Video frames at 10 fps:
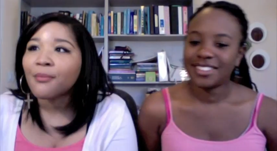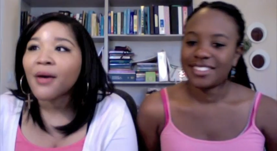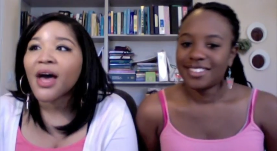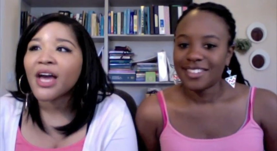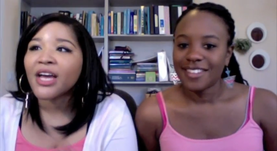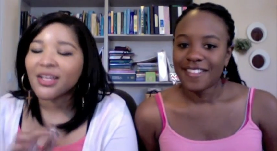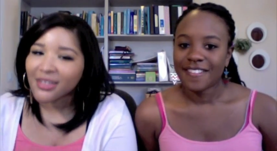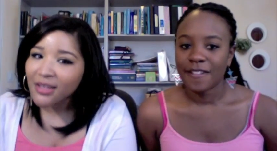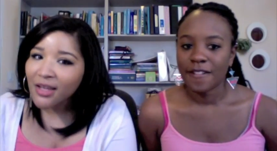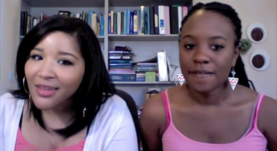Speaker 1: but
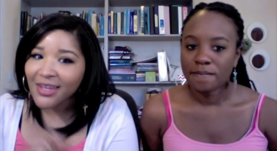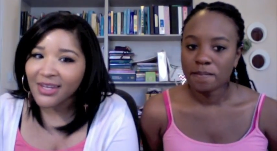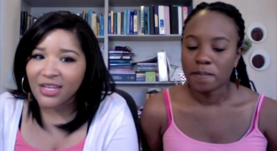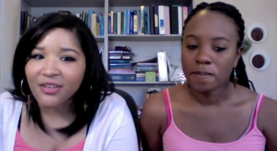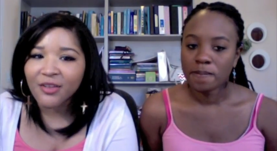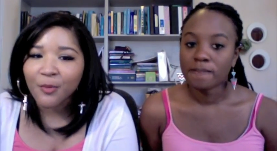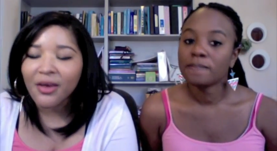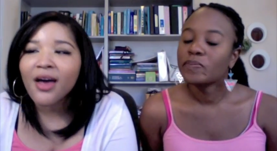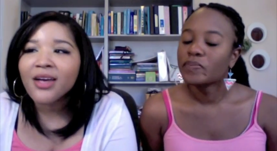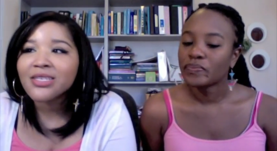you need to,
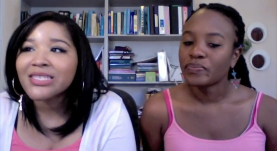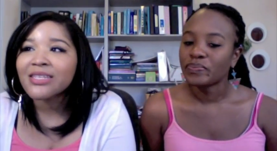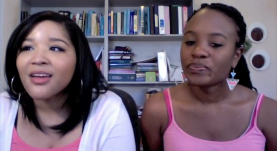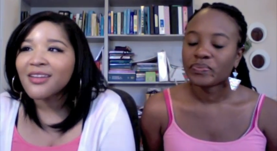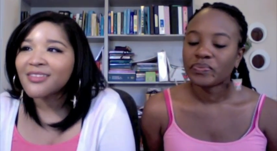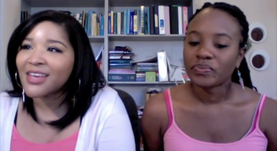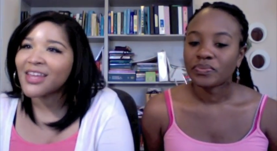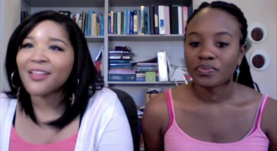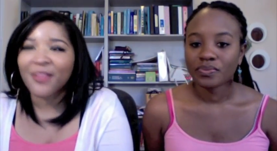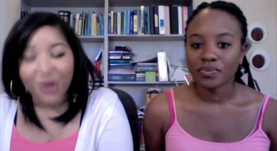because it's getting a
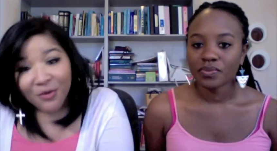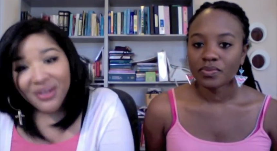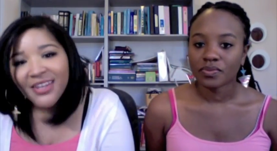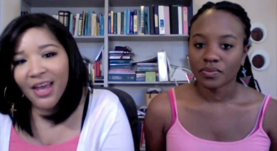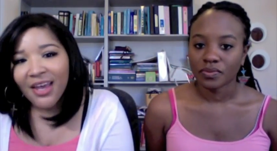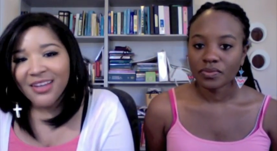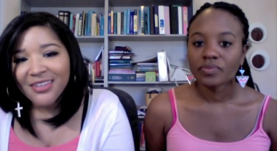little ridiculous.